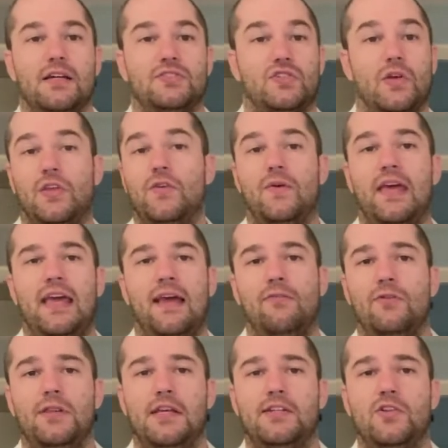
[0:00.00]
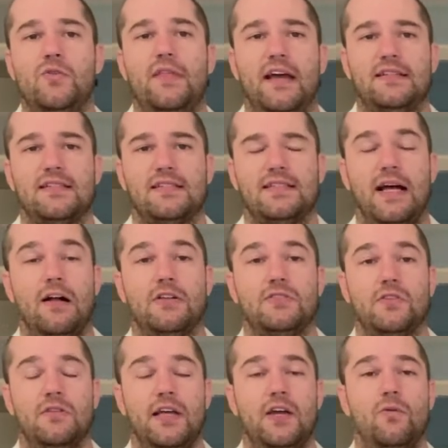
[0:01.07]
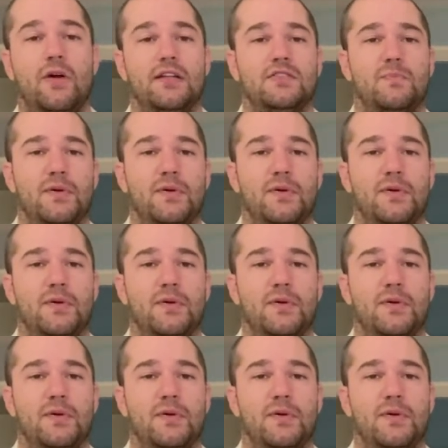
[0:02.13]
So you can't really do that to solids or liquids,